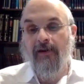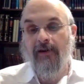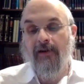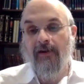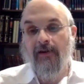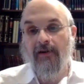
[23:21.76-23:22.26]

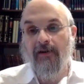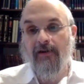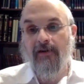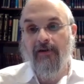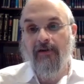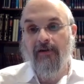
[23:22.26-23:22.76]

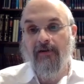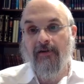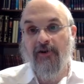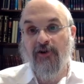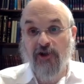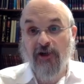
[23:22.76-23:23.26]

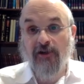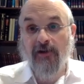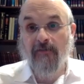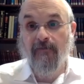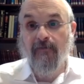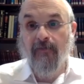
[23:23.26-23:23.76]

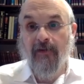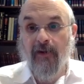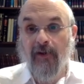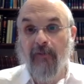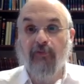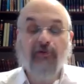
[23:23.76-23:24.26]
Rishonim,
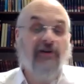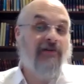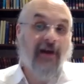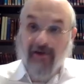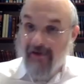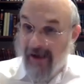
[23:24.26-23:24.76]

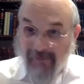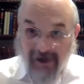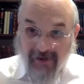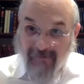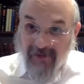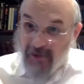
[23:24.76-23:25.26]
predate
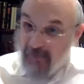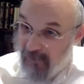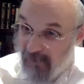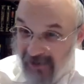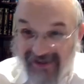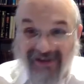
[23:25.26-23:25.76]
Rambam,
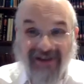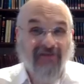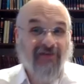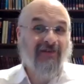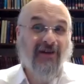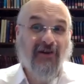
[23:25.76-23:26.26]
predate
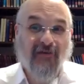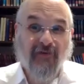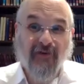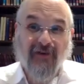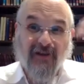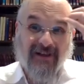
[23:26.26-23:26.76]
even Rif.
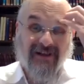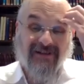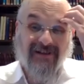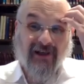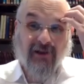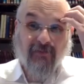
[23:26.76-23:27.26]

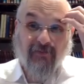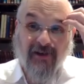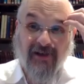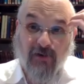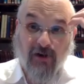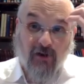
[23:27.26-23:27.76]
He's one
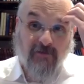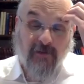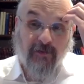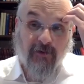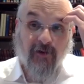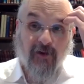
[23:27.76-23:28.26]
of those
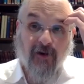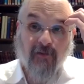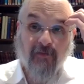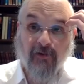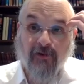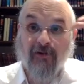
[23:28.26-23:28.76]
people that are on the
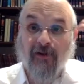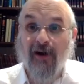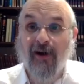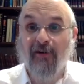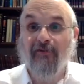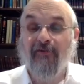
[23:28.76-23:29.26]
border
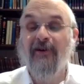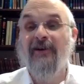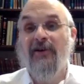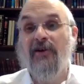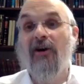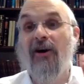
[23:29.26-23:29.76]
of
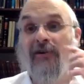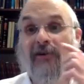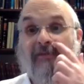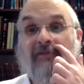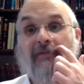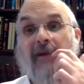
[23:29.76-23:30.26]
the
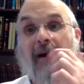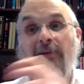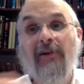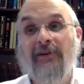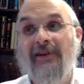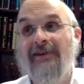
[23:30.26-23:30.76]
Gaonim, the
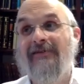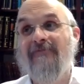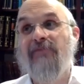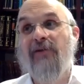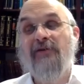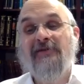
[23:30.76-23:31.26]

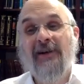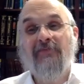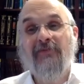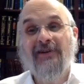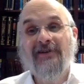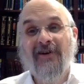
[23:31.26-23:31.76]
Babylonian
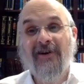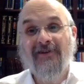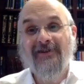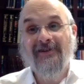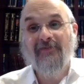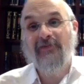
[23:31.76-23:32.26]
post-Talmudic
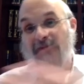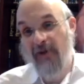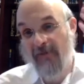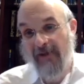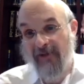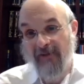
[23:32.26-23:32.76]
scholars. We
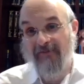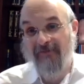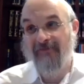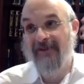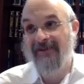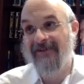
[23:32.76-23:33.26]
spoke about
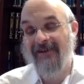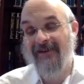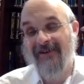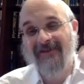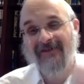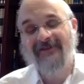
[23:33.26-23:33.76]
them in
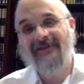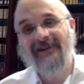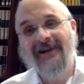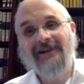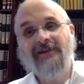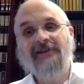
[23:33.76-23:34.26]
our
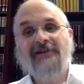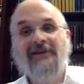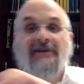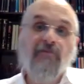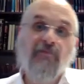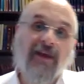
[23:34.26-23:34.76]
classes.
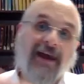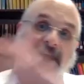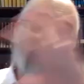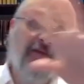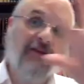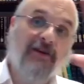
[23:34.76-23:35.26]

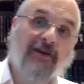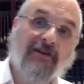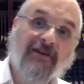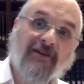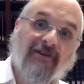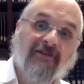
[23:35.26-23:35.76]
And
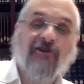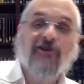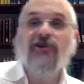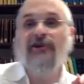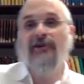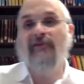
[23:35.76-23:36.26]
the
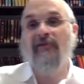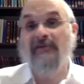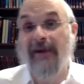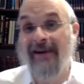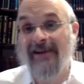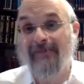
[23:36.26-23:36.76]
Rishonim of
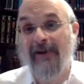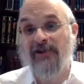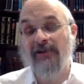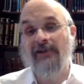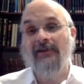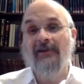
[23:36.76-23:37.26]
Spain,
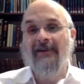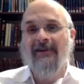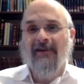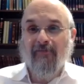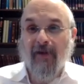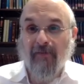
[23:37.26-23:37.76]
especially.
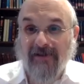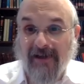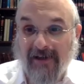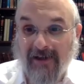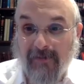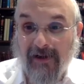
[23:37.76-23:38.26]
I'm not
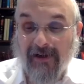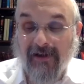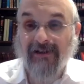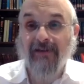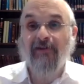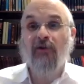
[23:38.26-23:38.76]
mistaken, Rabbeinu
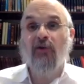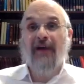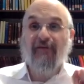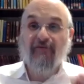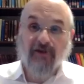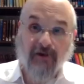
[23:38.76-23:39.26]
Chananel lived in North
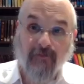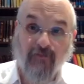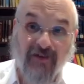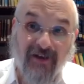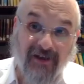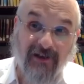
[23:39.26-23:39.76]
Africa.
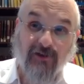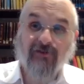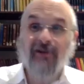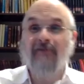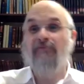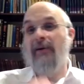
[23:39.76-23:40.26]
He
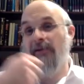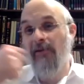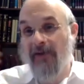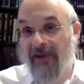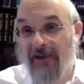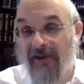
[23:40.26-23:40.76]
learned in
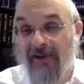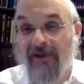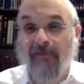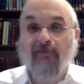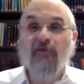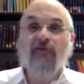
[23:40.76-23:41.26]
Babylonia,
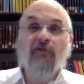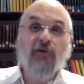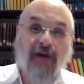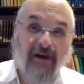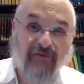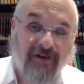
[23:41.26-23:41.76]
moved to
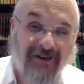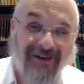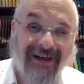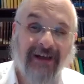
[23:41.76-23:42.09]
North Africa.